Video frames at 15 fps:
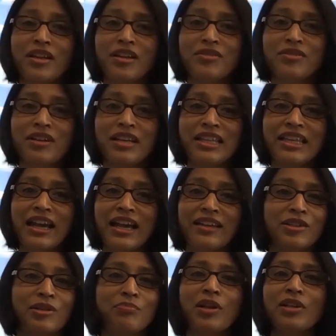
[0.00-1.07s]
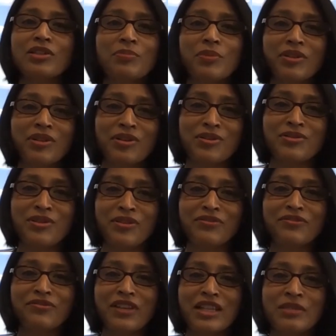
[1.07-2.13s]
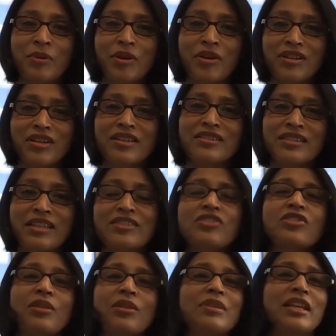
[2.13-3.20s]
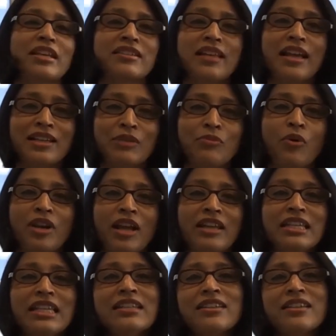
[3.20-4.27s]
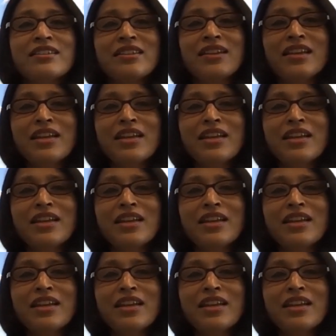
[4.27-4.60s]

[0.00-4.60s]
really gather multiple years of experience and determine exactly what I needed